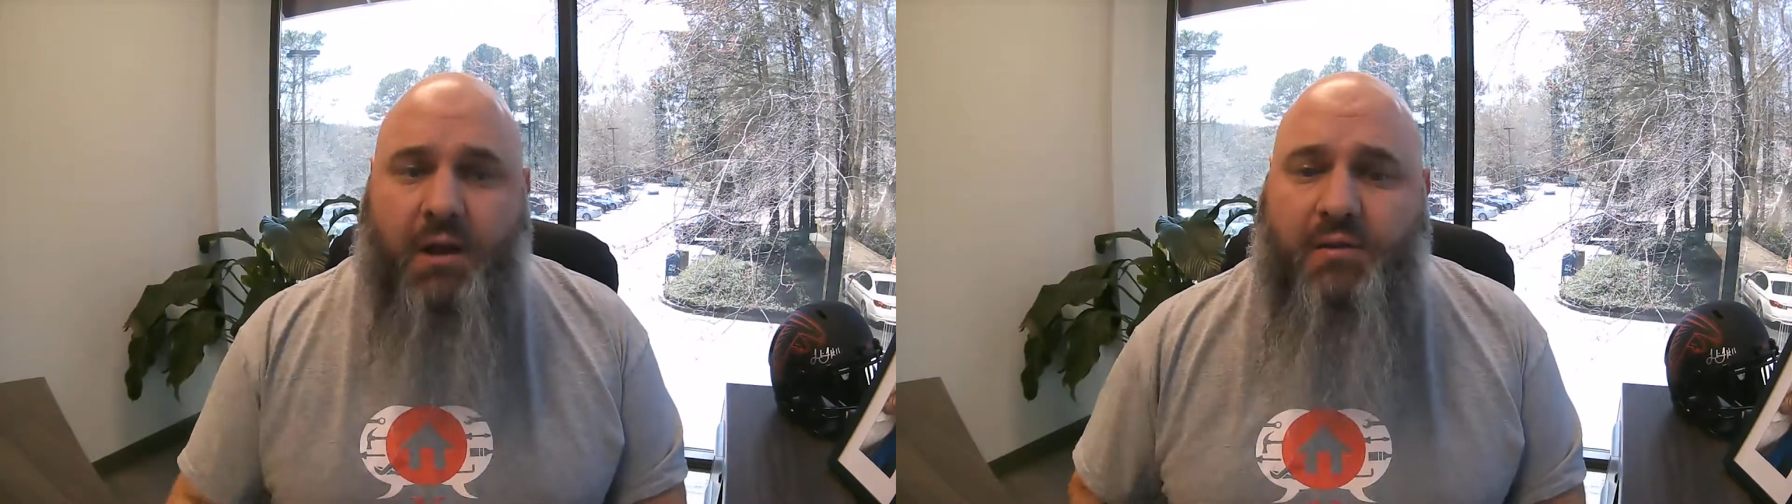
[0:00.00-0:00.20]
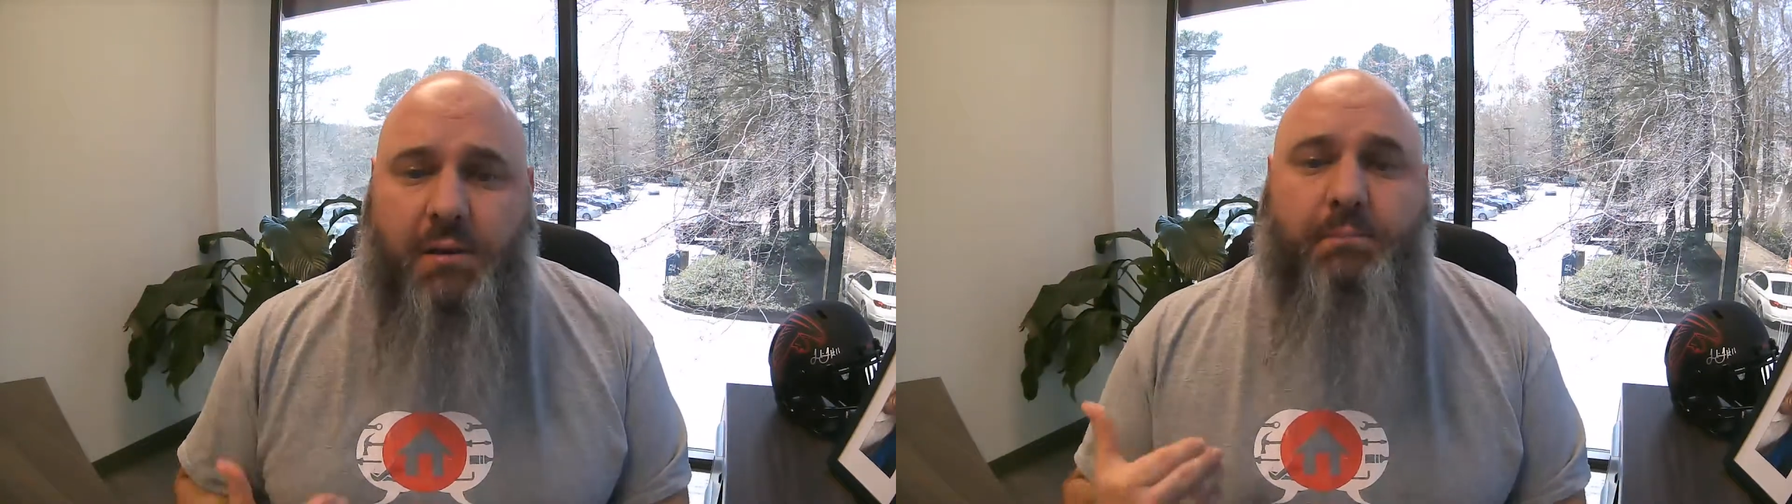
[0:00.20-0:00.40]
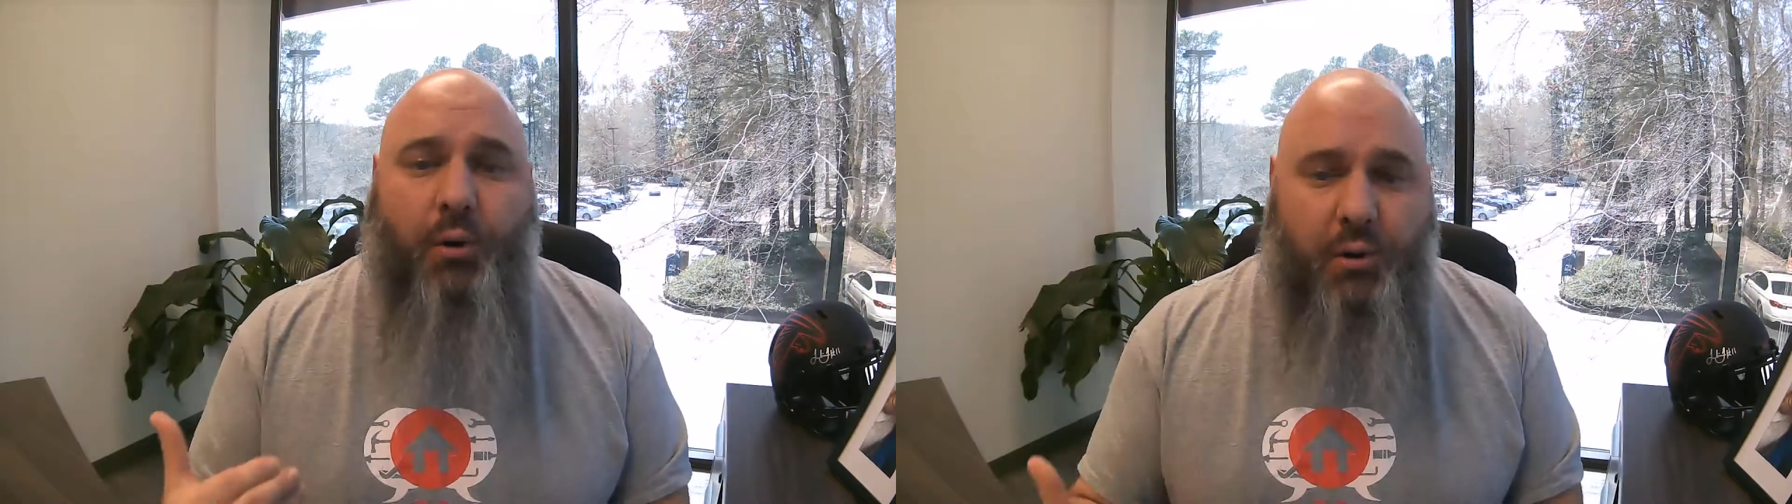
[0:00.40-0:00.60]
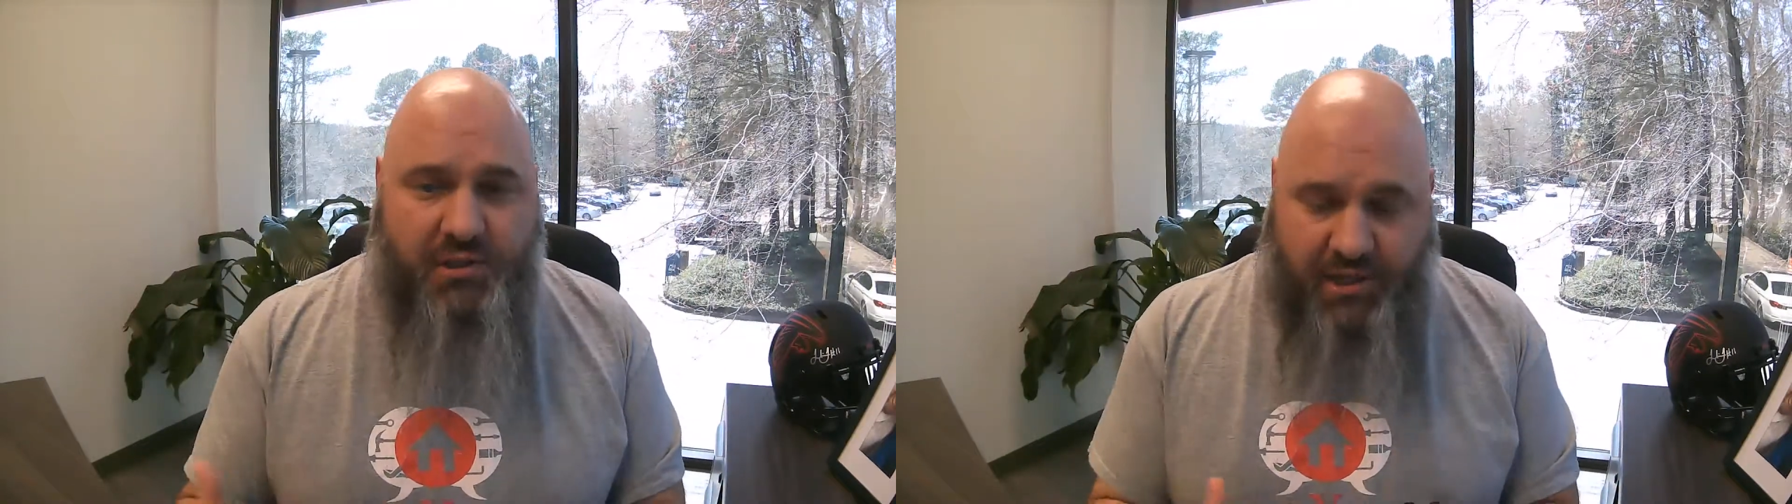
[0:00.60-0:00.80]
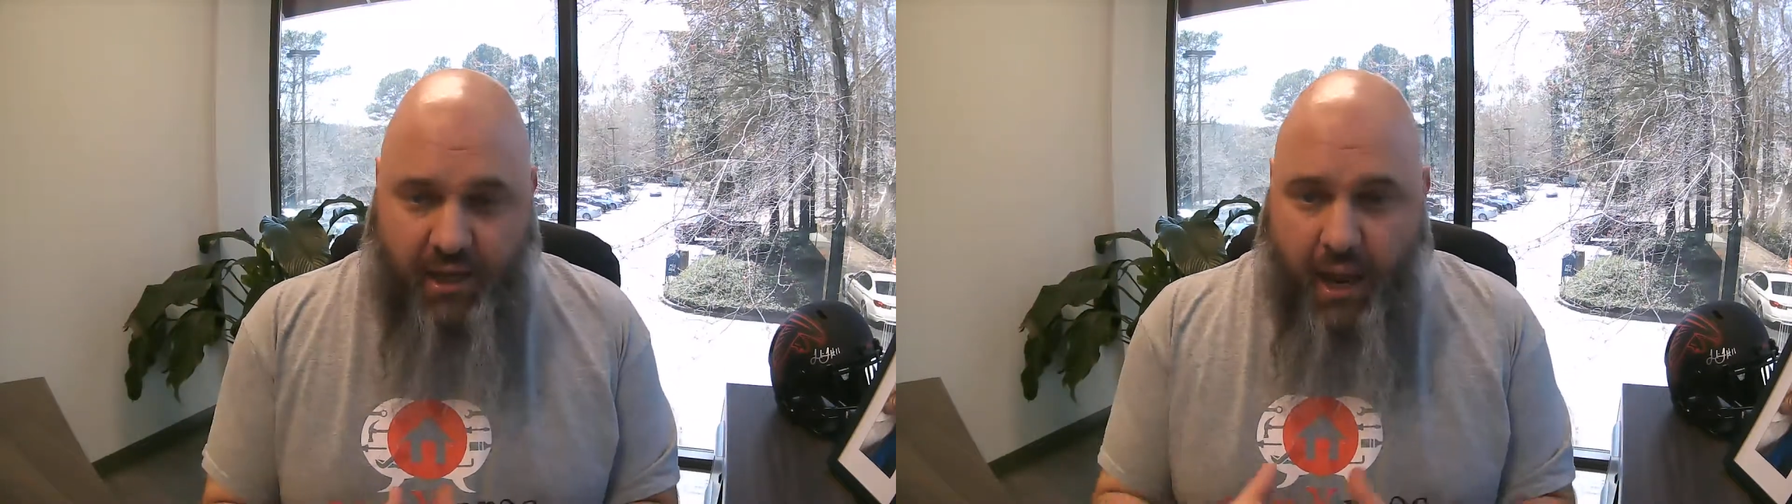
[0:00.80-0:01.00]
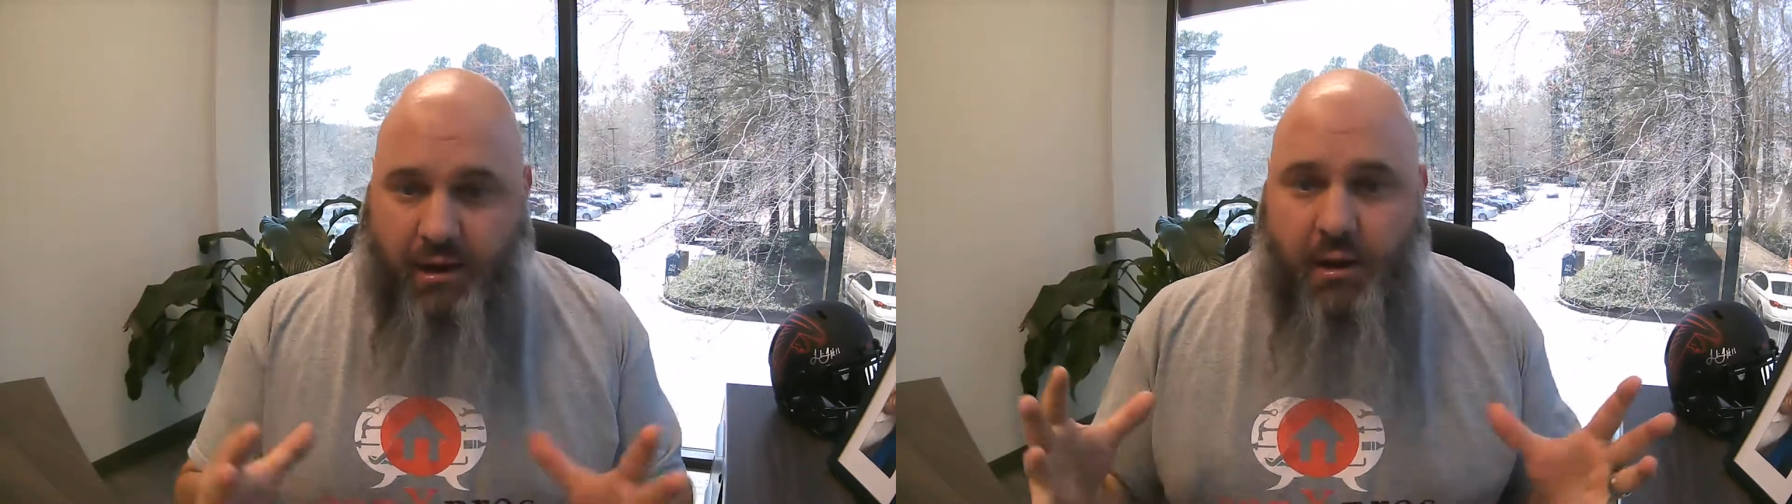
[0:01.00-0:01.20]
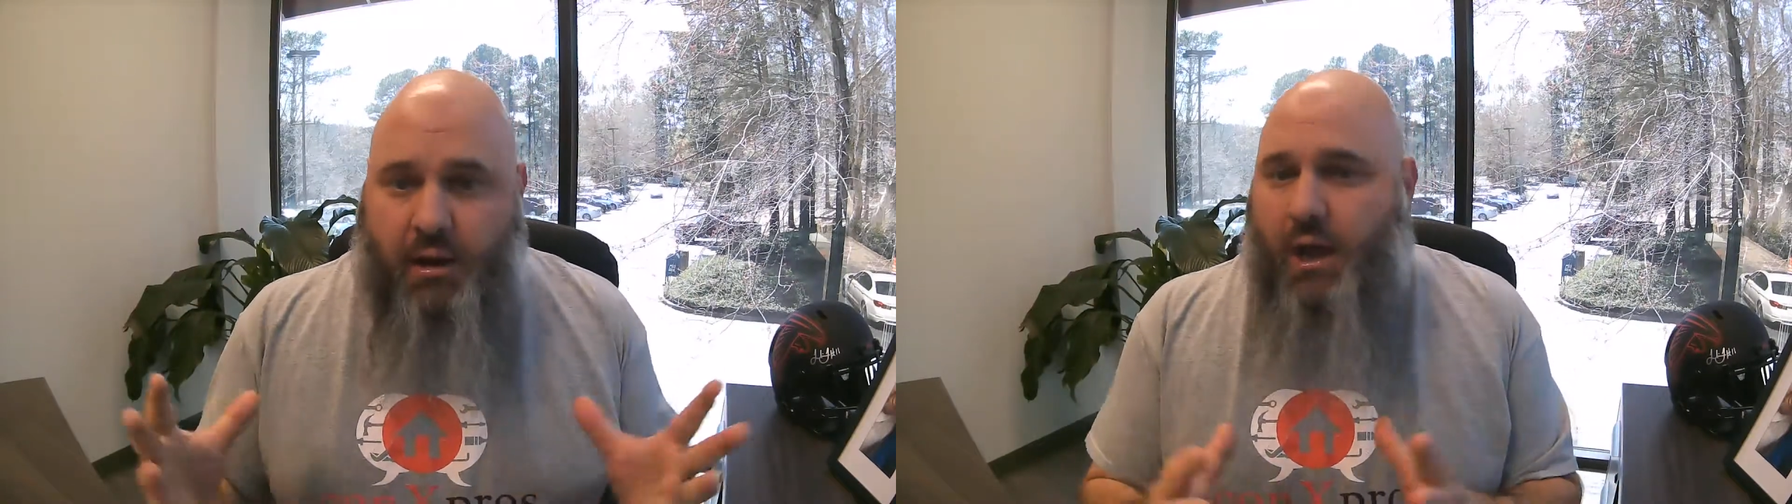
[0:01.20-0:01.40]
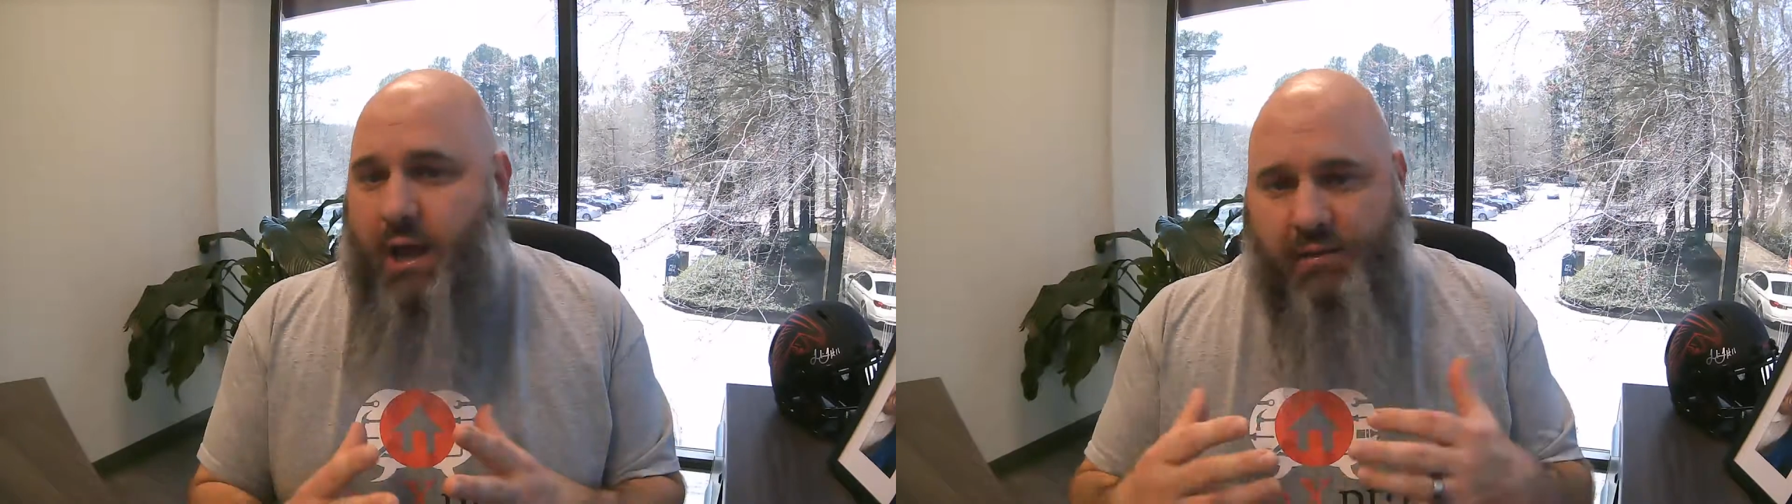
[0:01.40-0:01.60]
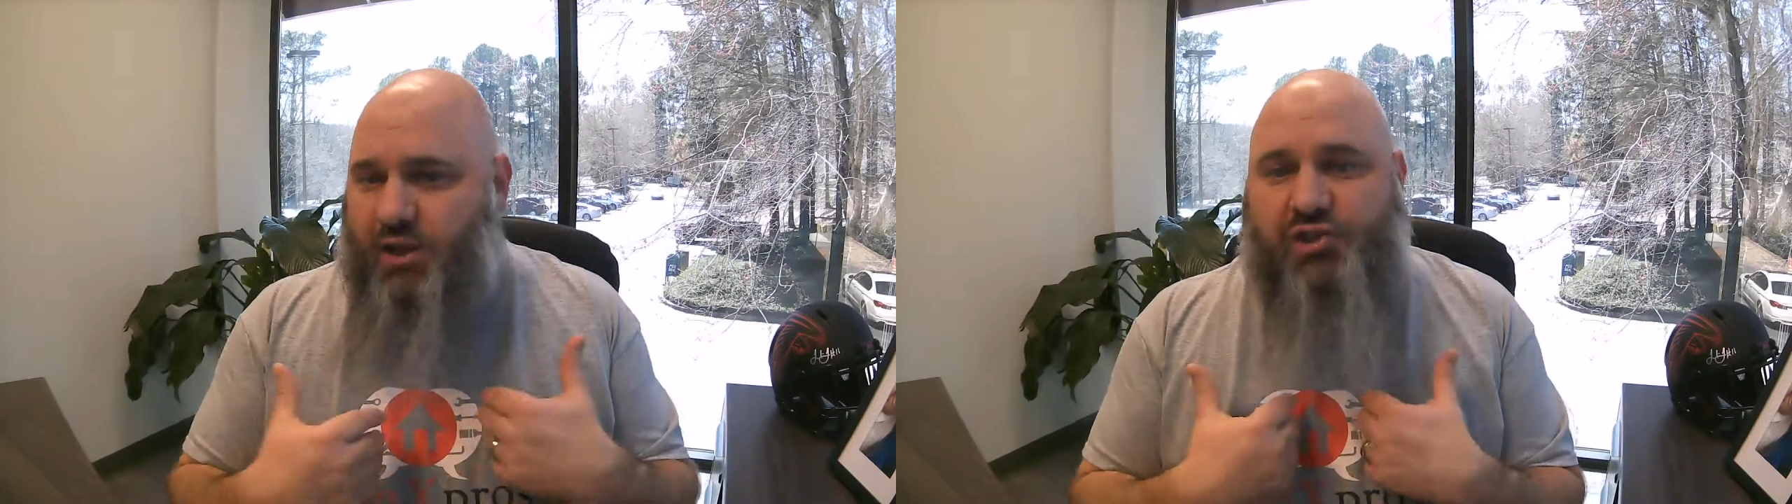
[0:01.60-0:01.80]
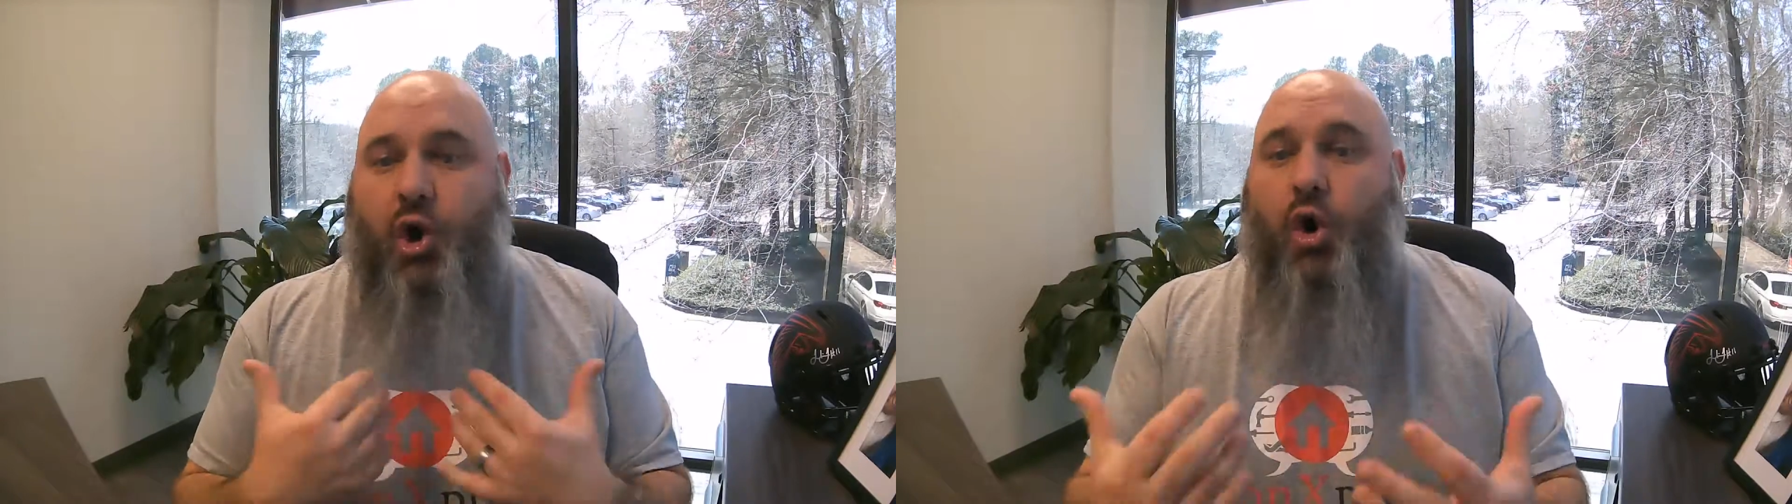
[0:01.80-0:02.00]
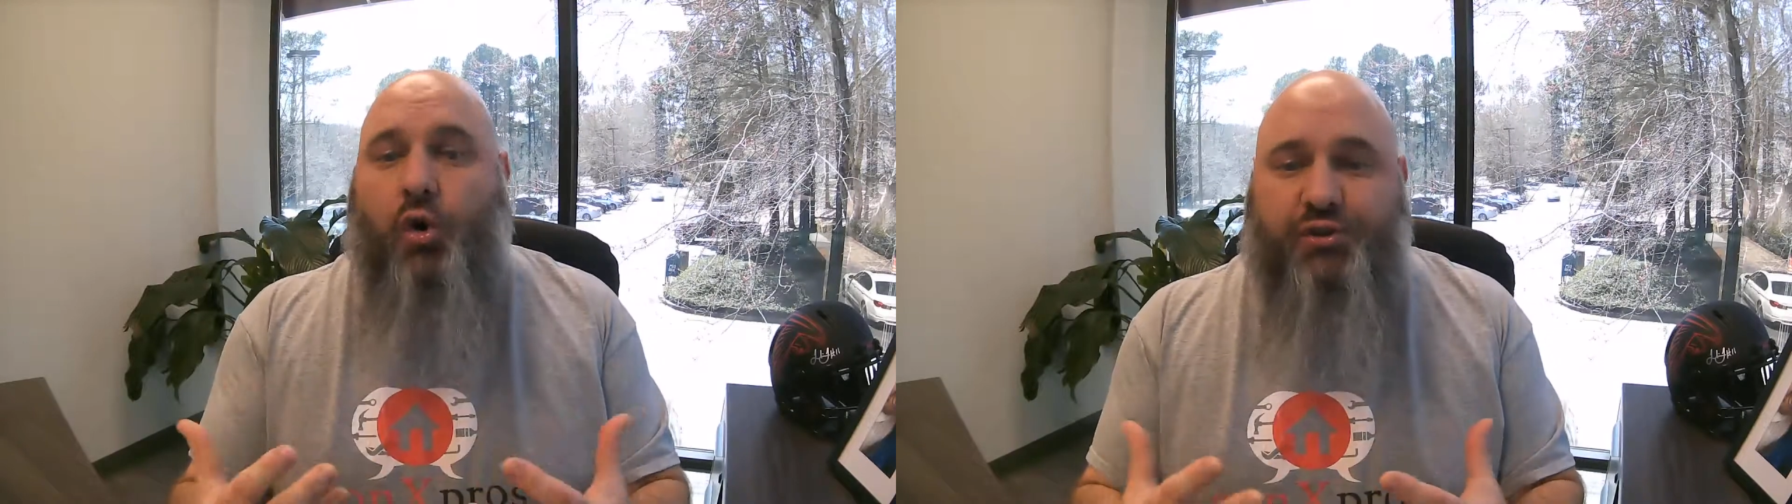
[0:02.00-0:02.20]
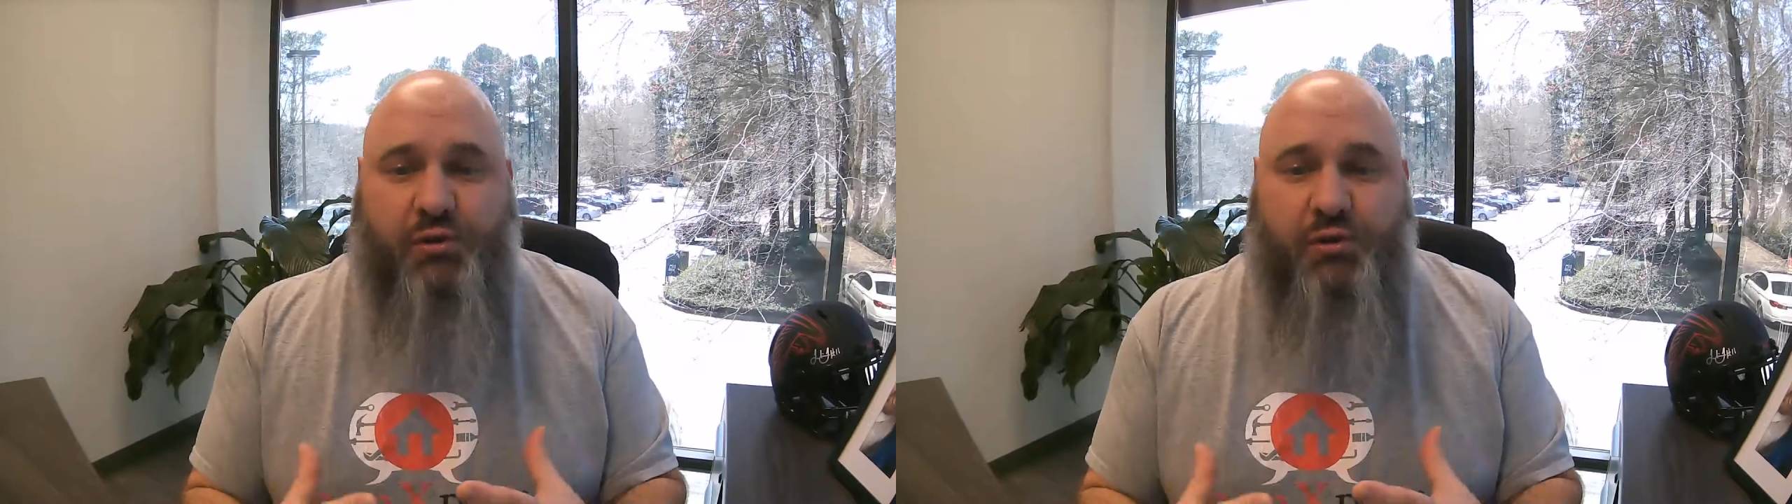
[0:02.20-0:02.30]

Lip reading: the importance and this goal